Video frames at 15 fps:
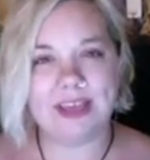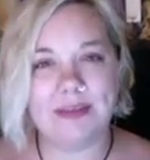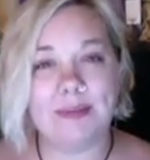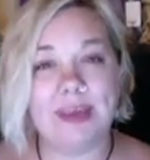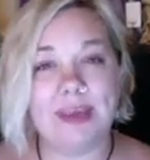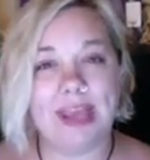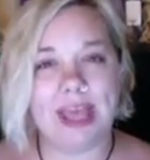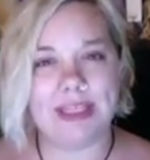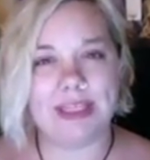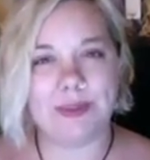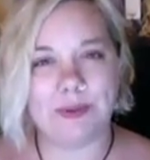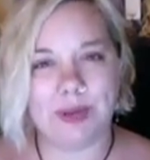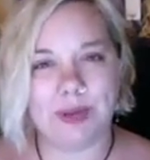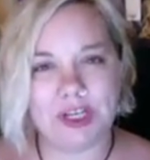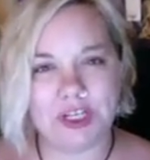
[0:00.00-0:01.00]
be an
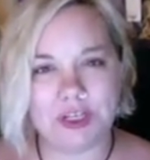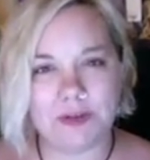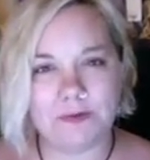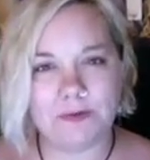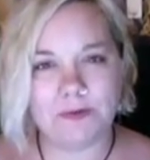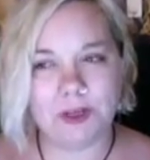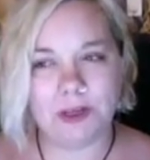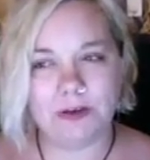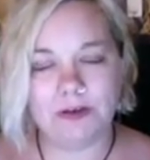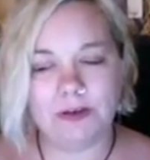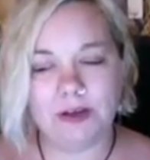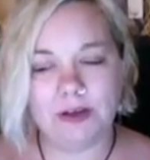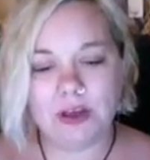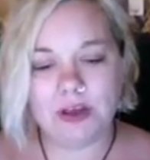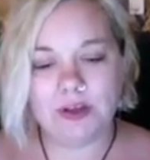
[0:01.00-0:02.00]
inspiration for you
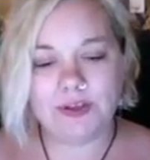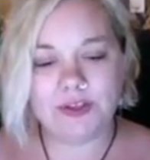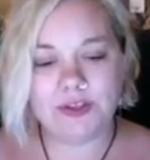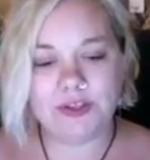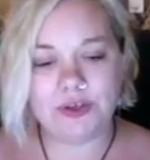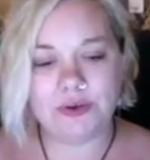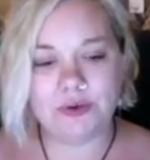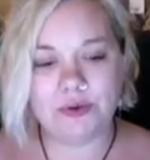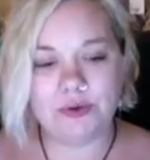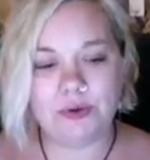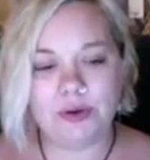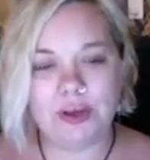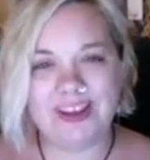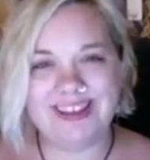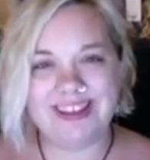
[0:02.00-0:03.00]
to
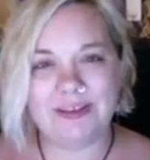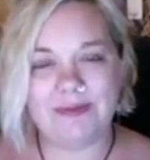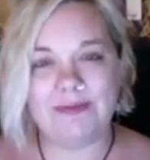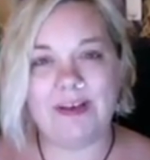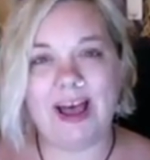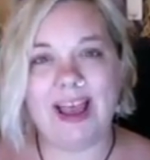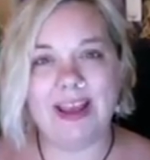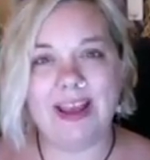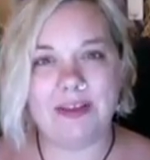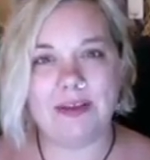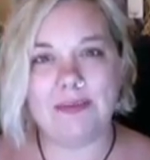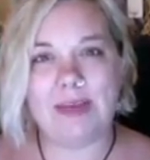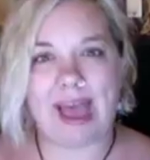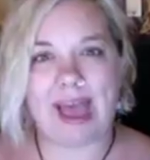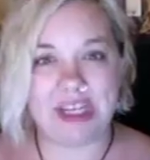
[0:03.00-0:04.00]
find the
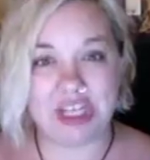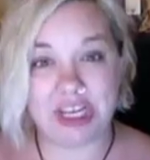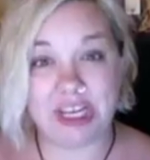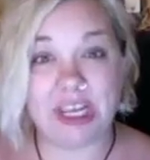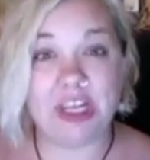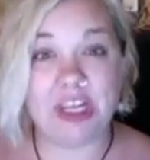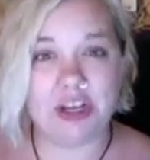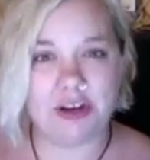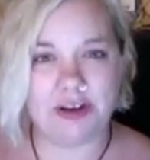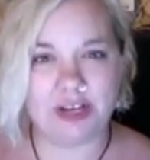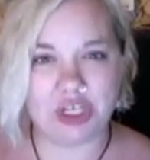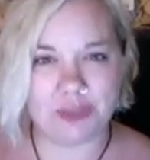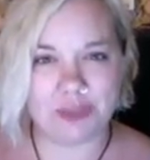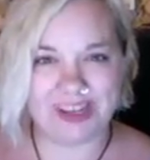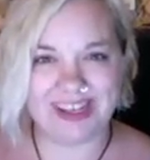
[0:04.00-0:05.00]
magic in
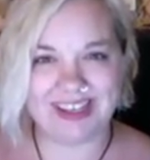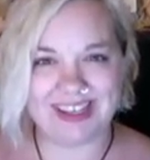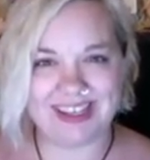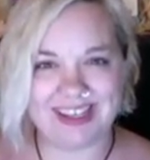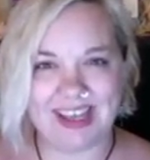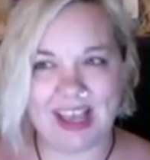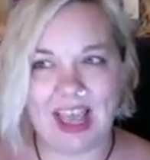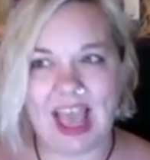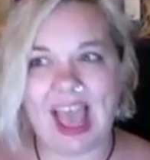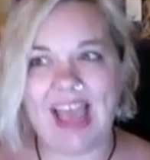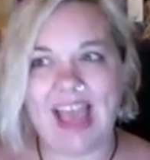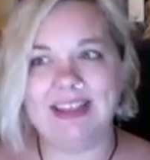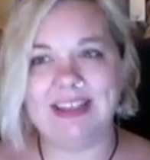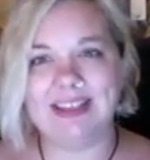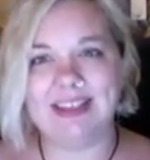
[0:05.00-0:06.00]
nourishment, and
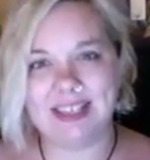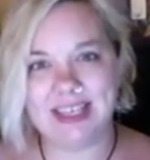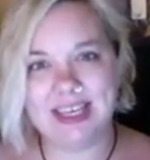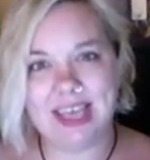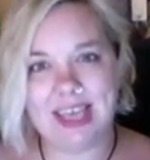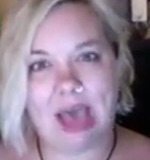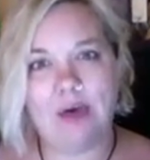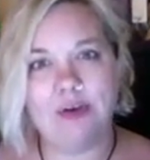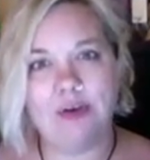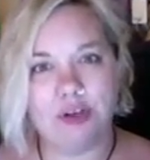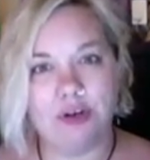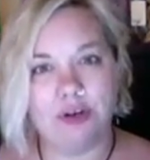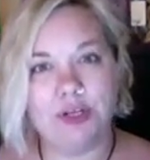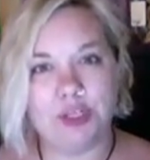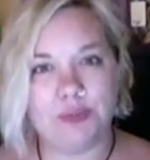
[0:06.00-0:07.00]
to seek out
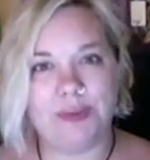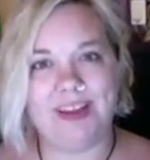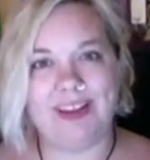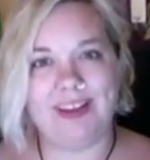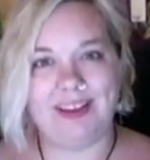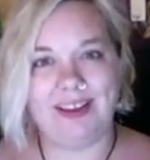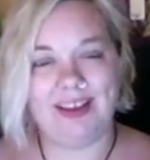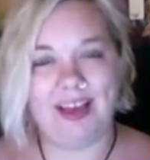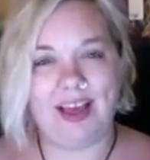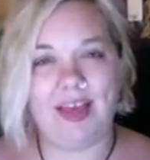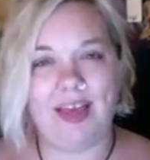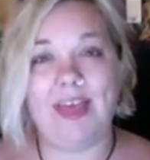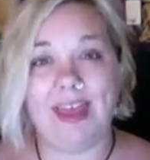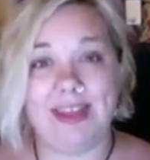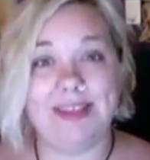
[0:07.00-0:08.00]
nourishment
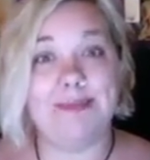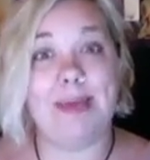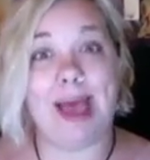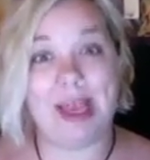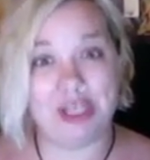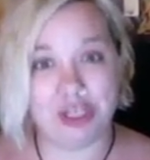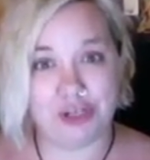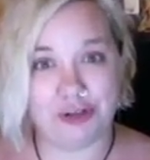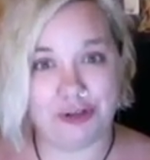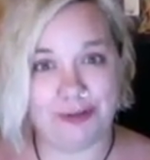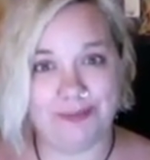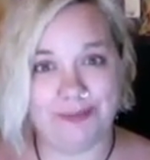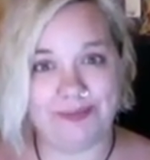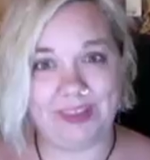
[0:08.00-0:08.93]
that is magical,